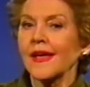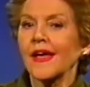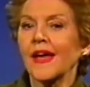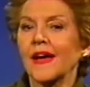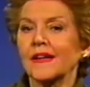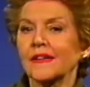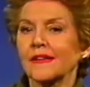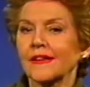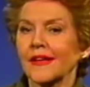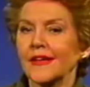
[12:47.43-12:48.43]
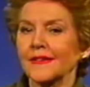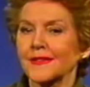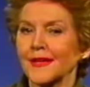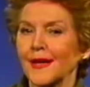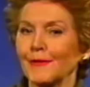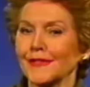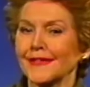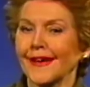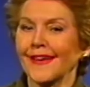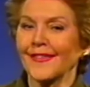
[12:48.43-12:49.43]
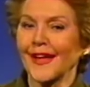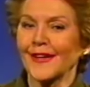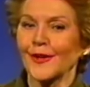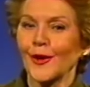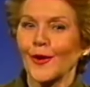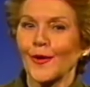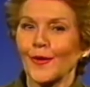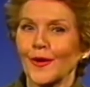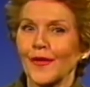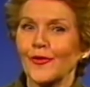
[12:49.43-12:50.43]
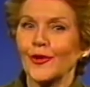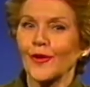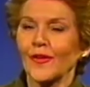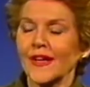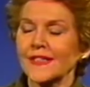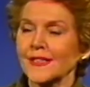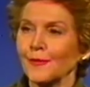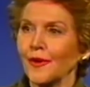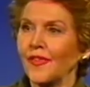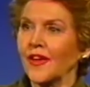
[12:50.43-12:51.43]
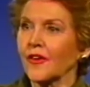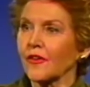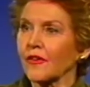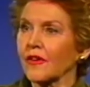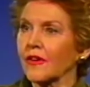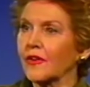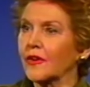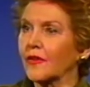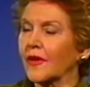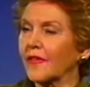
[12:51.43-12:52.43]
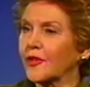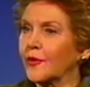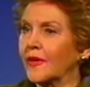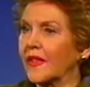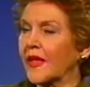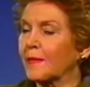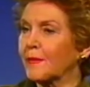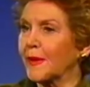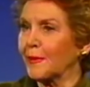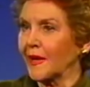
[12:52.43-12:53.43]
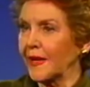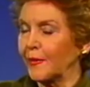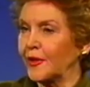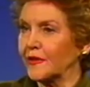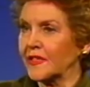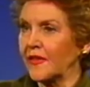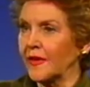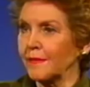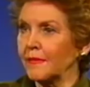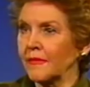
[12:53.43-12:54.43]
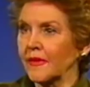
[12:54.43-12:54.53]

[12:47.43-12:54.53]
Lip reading: And he was saying that if you don't like someone there, you don't have to do anything but be polite when you see them.